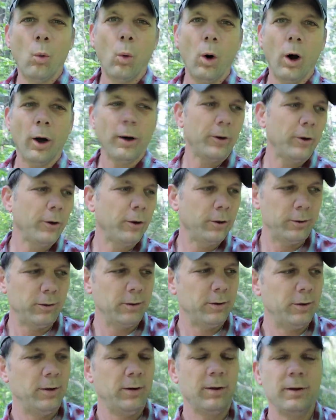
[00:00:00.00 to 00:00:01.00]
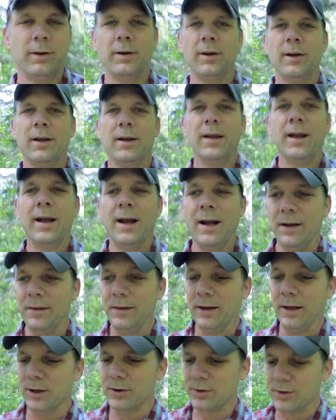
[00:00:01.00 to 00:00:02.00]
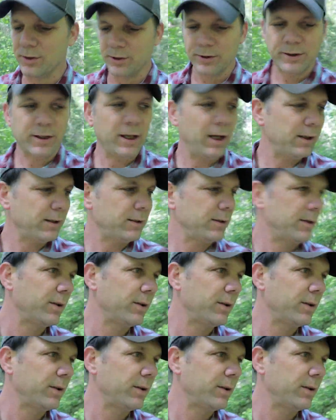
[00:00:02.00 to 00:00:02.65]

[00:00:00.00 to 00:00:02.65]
water or anything else in your kit